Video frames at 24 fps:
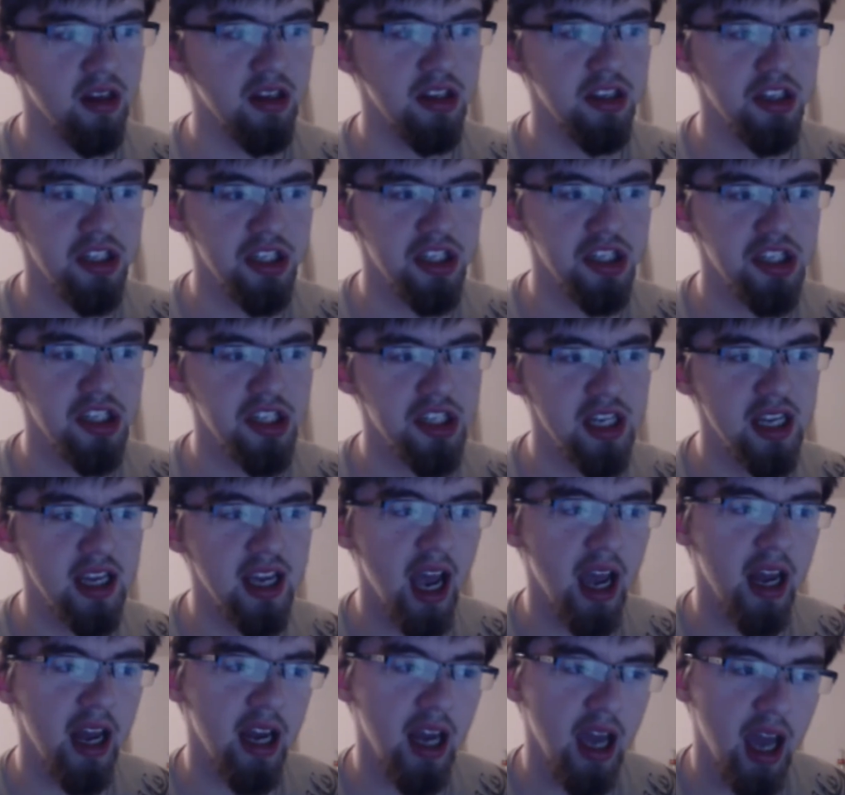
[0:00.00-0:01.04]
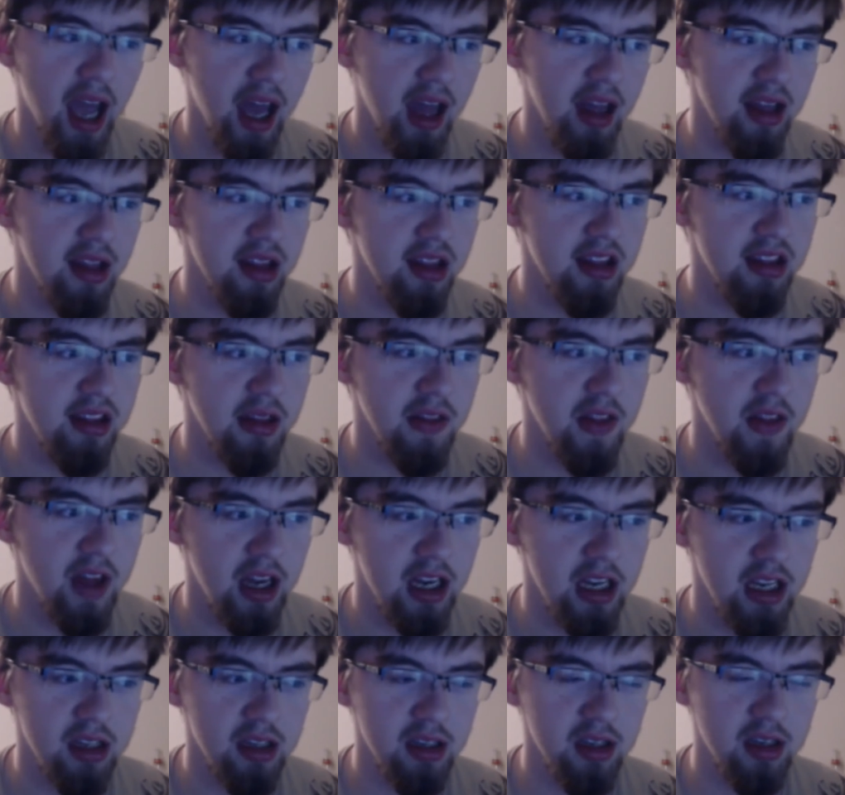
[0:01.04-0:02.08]
she kind of has that,
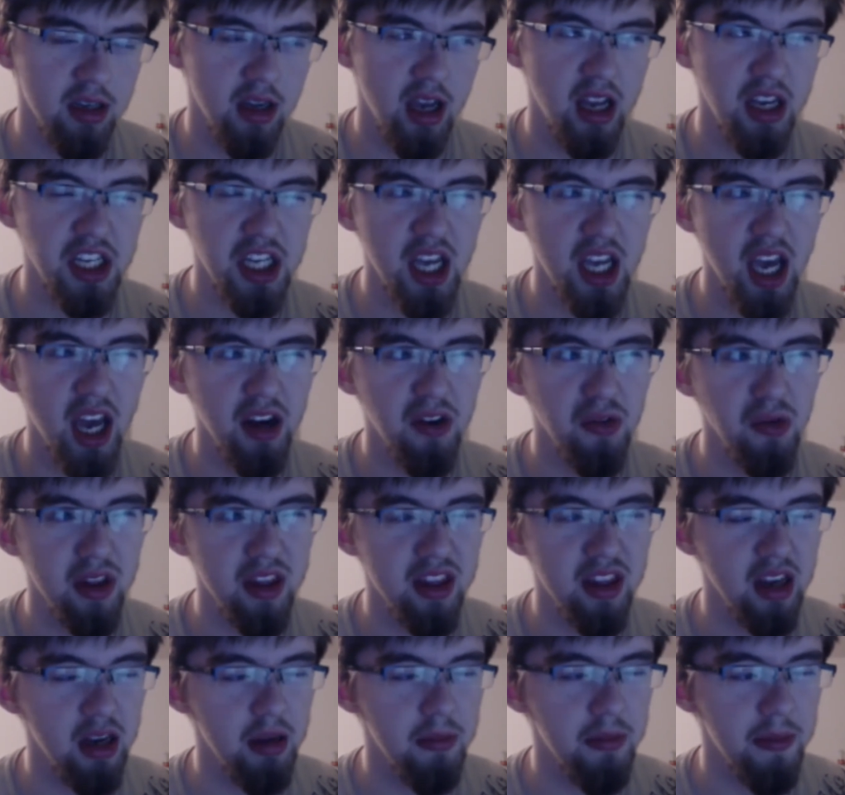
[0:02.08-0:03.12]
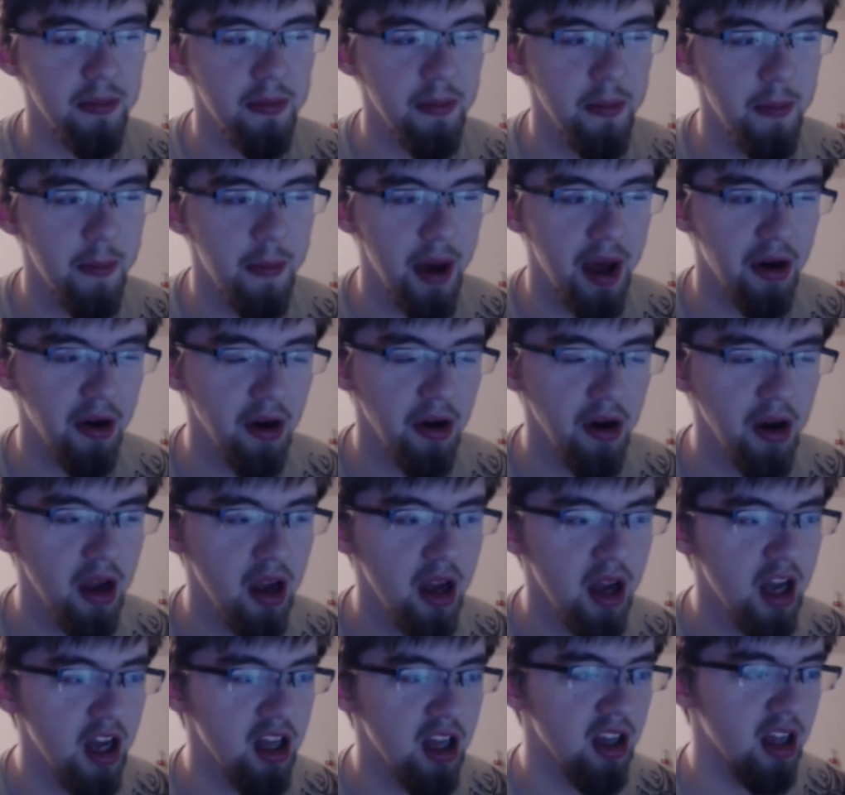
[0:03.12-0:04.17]
and she kind of runs it a bit better.
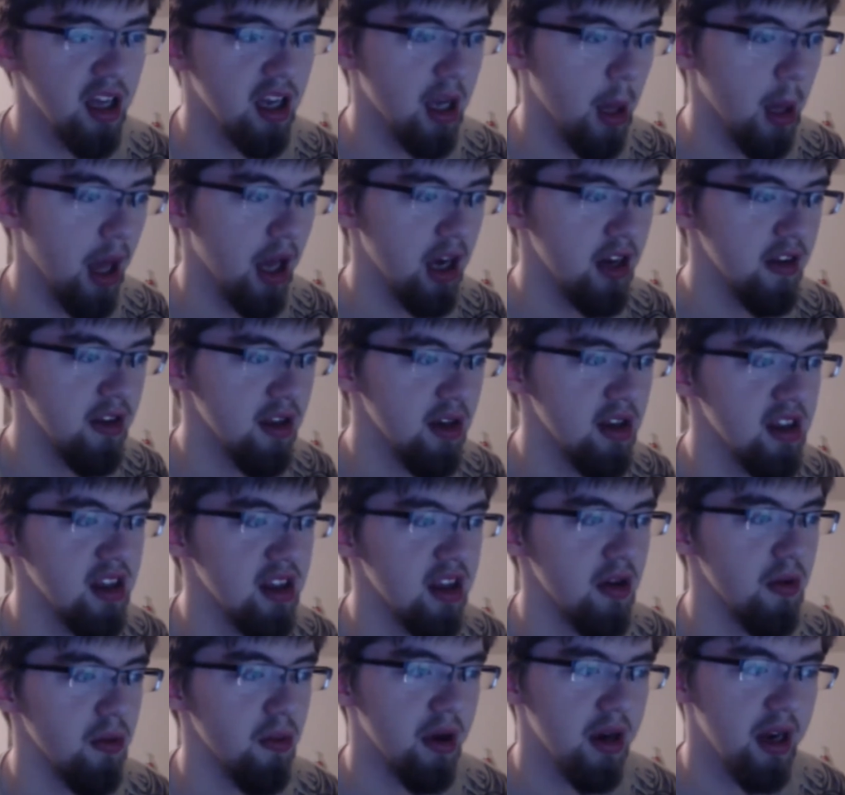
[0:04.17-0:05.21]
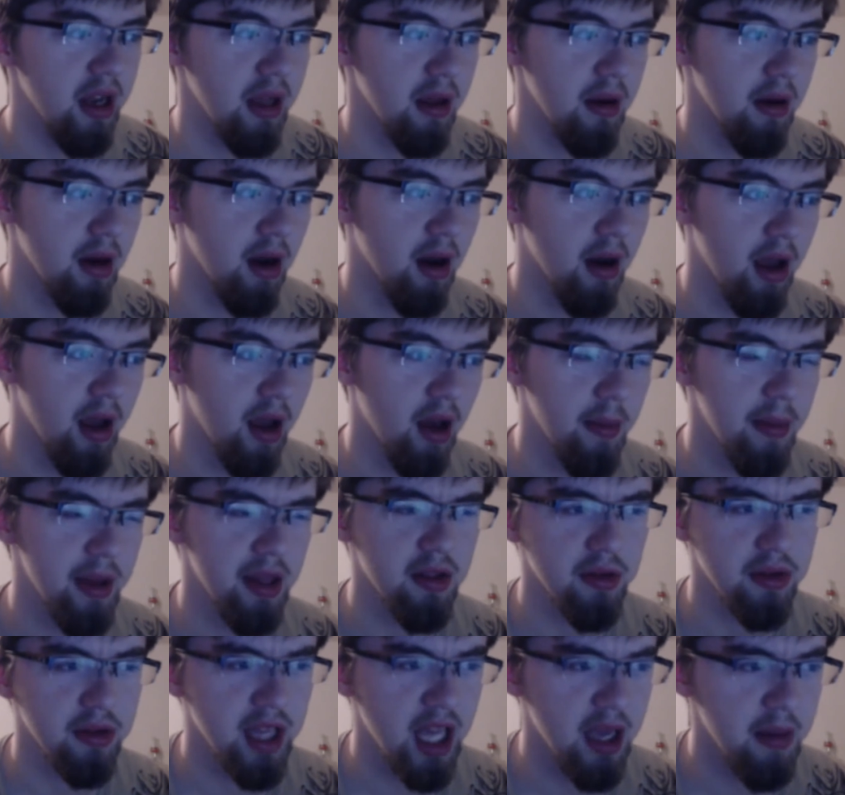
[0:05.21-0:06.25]
Like a lot of units that run
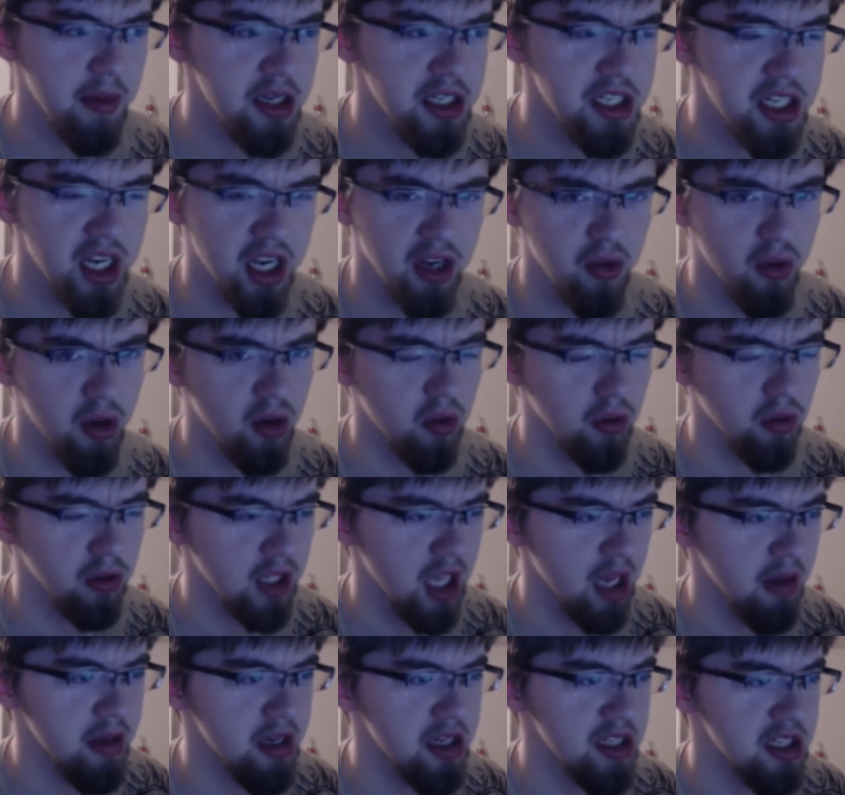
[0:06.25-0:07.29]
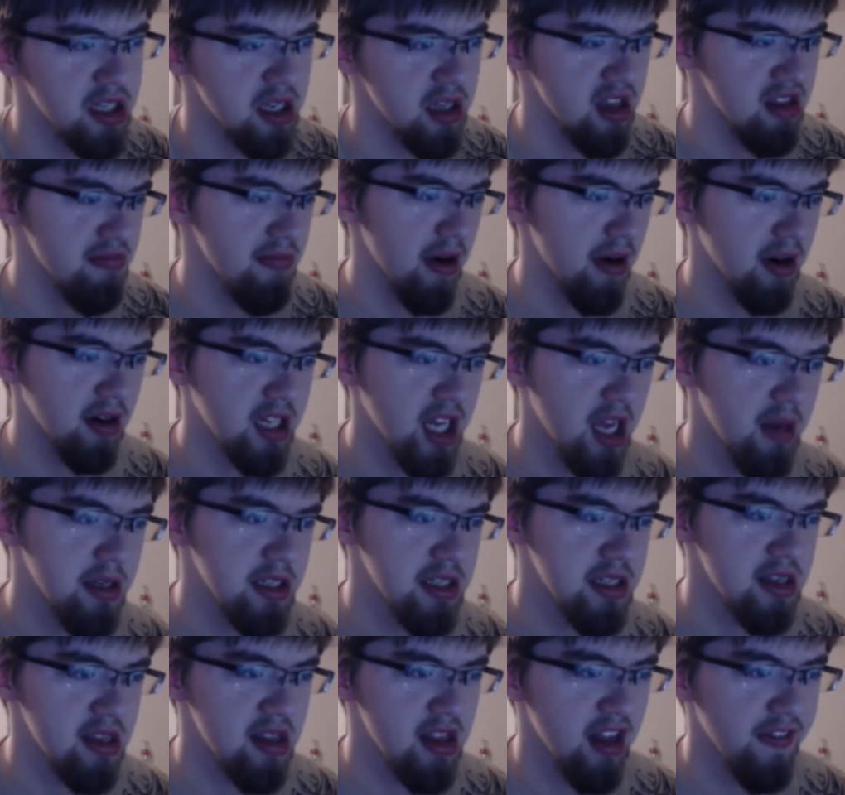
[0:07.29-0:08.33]
elemental damage and critical damage and spark damage
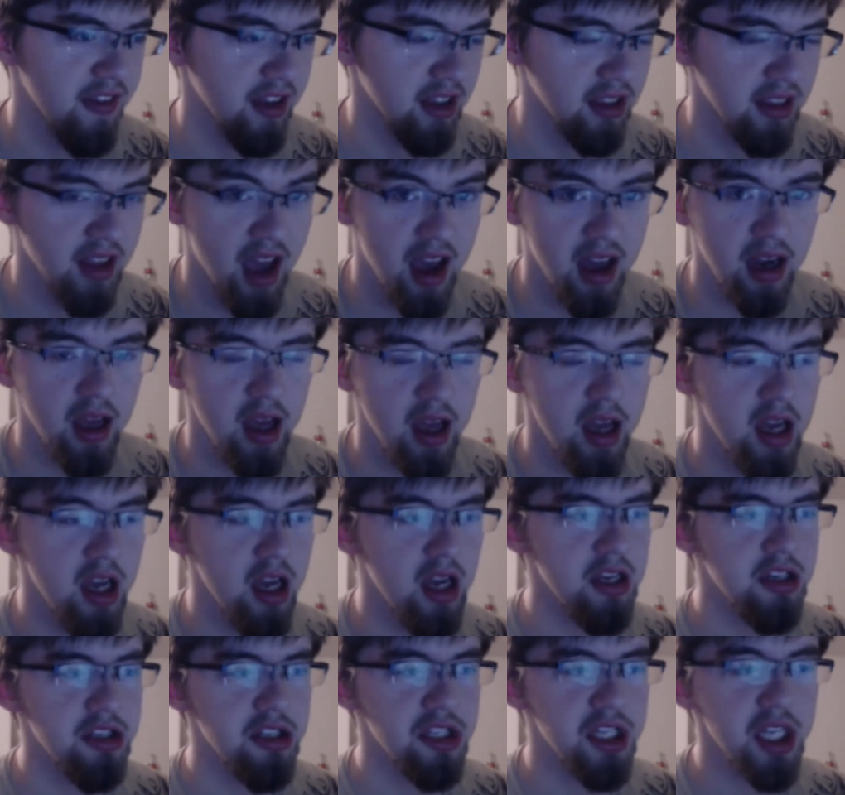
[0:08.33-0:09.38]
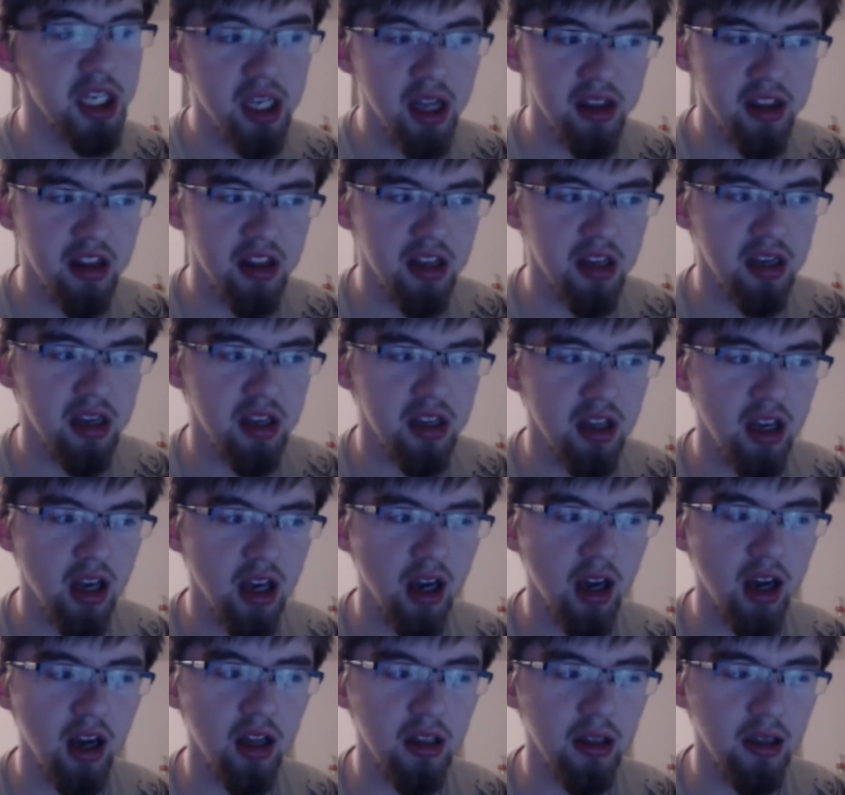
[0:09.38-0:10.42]
and stuff like that, she does it
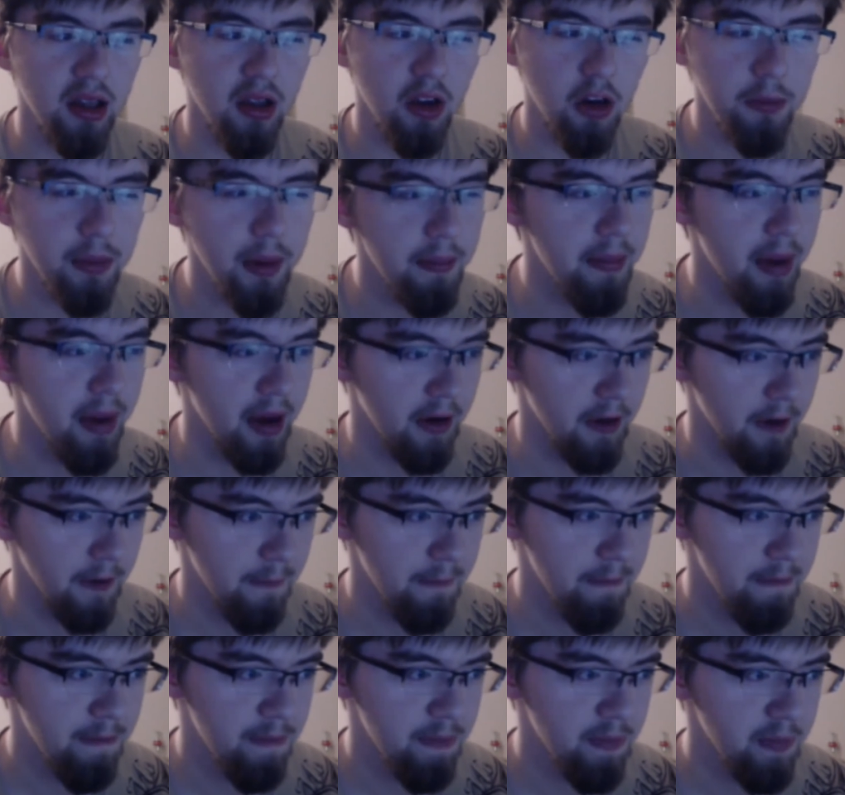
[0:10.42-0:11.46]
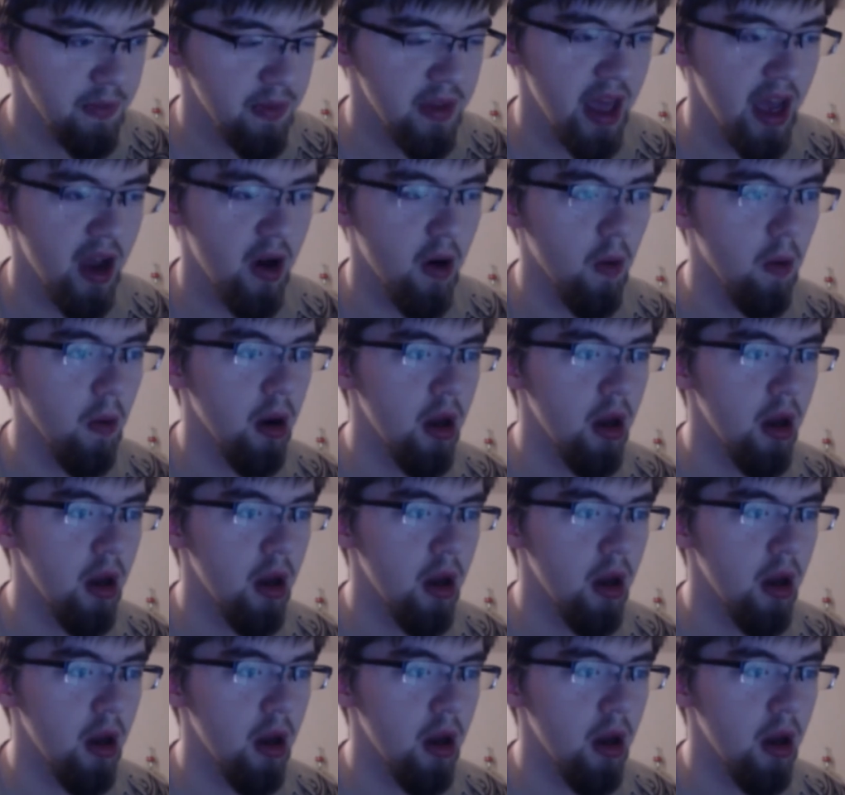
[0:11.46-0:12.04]
a little bit better. Now,